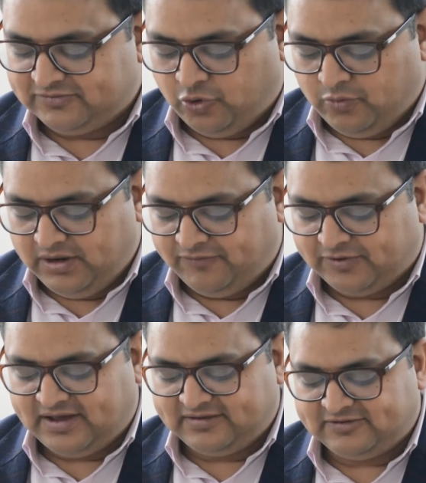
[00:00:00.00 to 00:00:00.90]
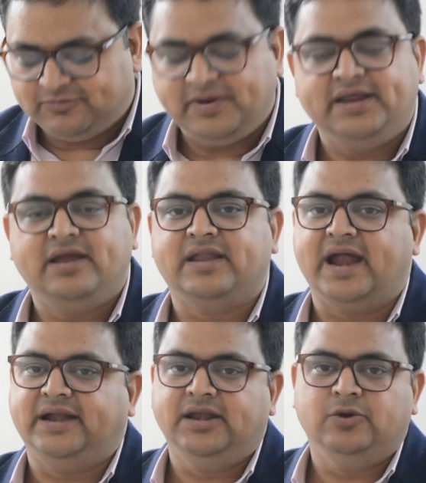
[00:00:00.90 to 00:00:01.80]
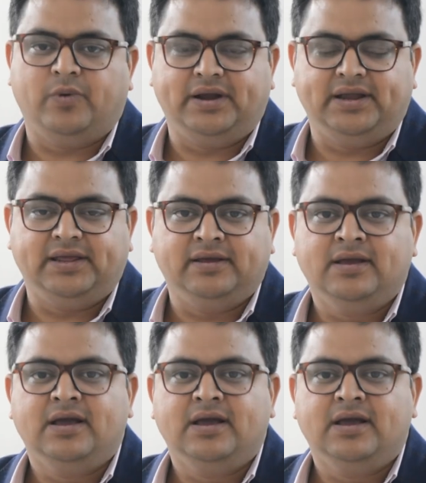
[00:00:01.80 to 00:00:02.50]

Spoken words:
Komal for the assessment year 1920.